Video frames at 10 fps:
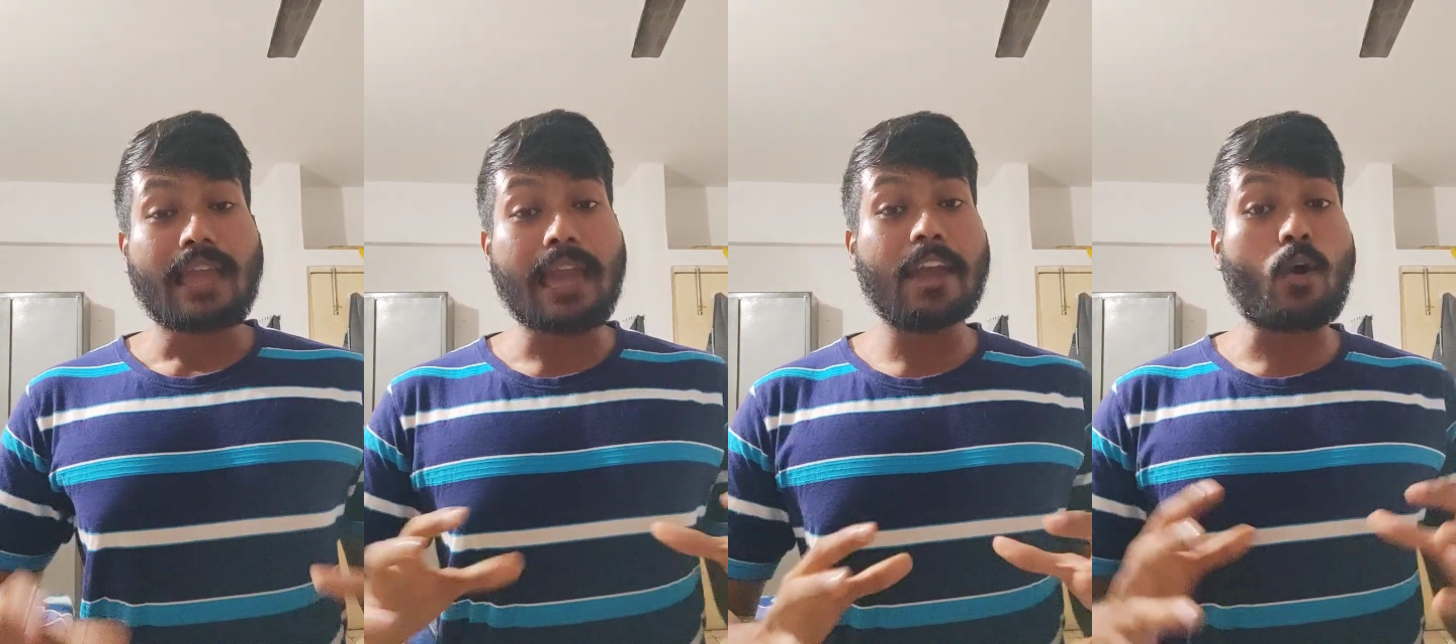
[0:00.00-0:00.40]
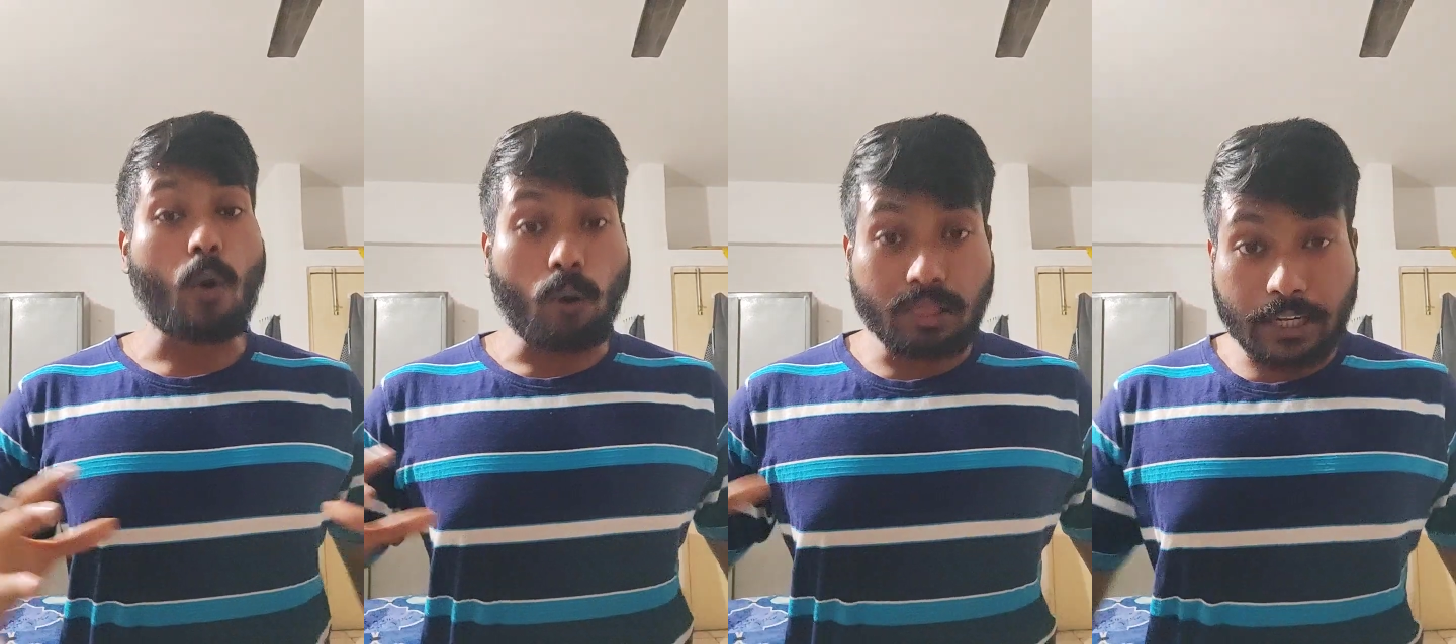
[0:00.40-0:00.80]
and
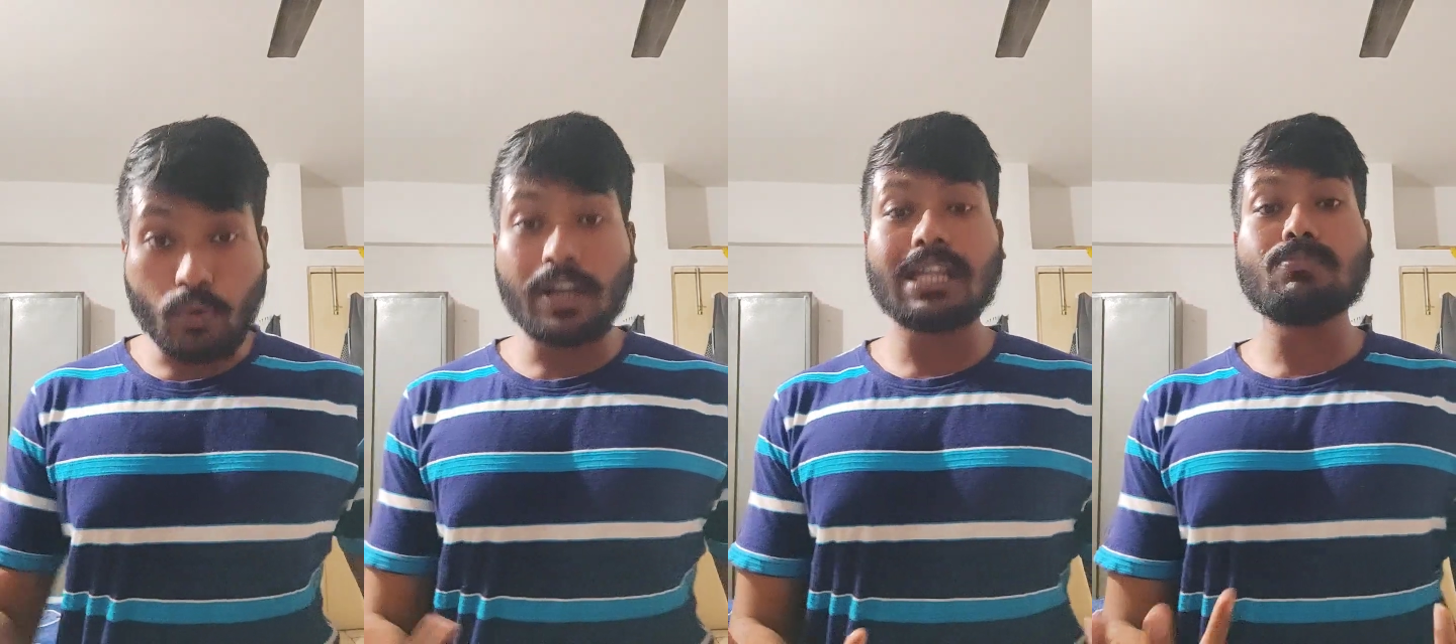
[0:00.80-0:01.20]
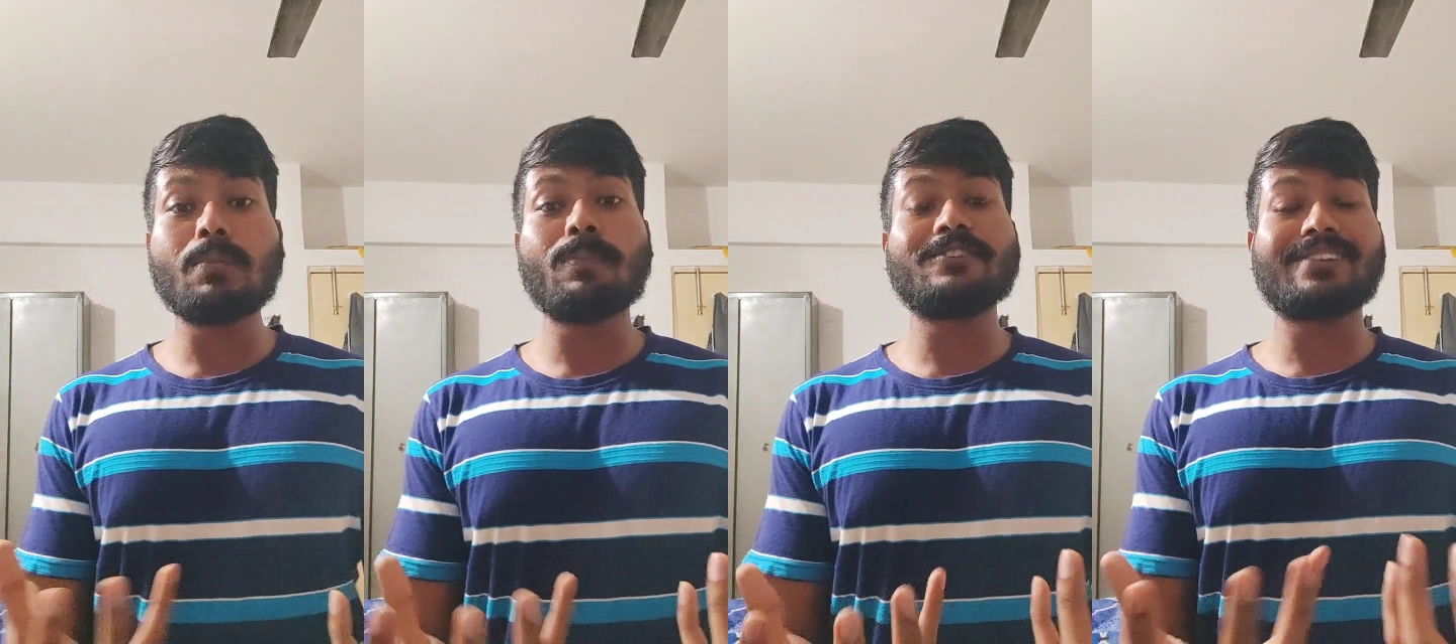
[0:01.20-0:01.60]
all the 20
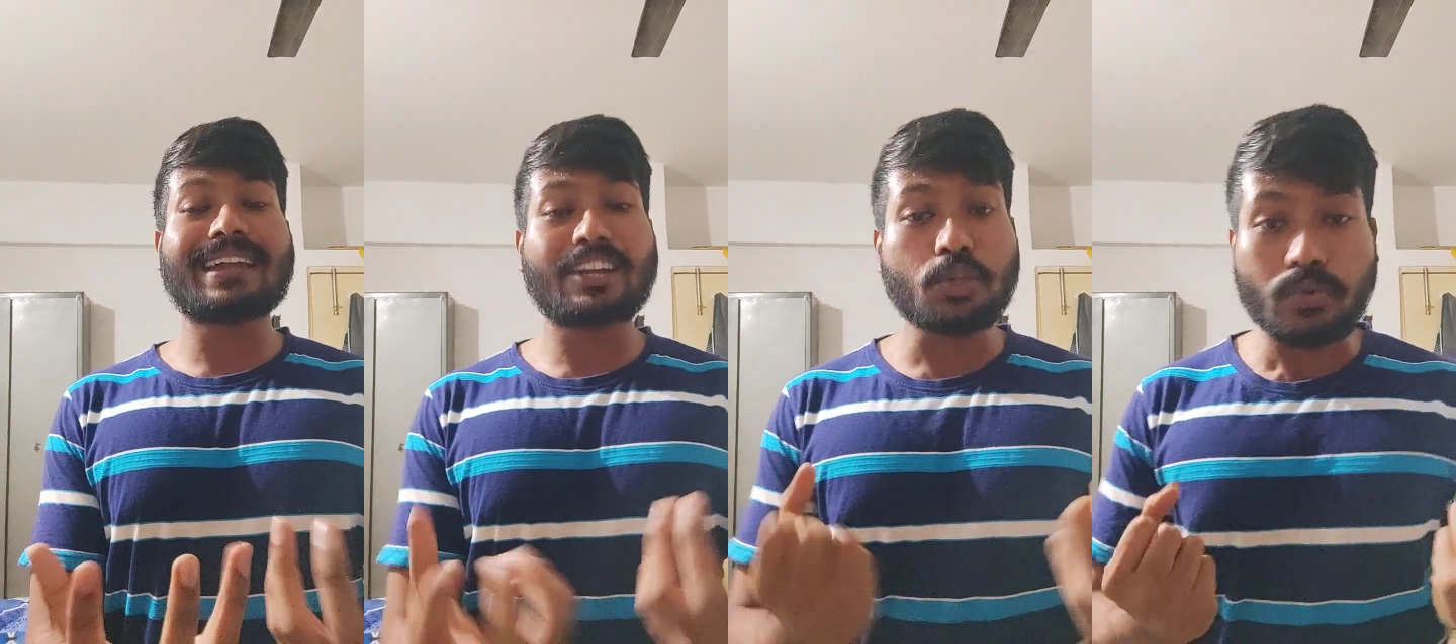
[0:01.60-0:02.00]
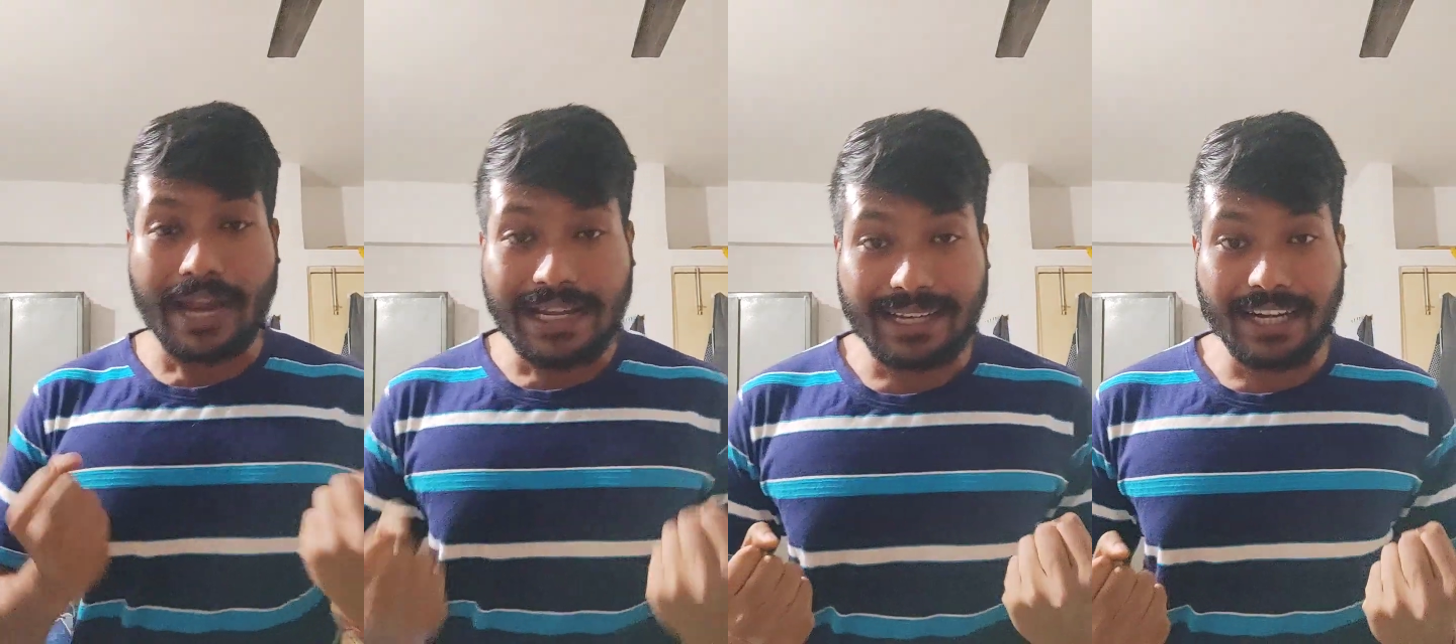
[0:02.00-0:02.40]
members will get
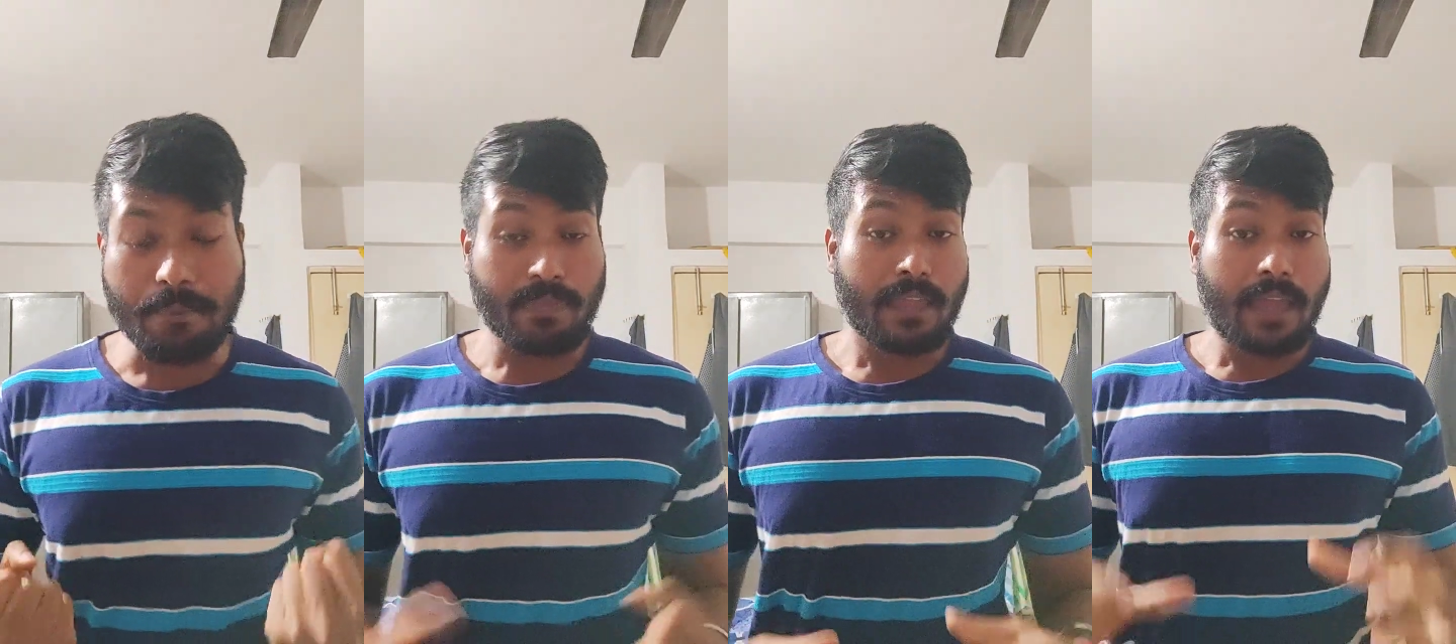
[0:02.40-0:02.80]
united.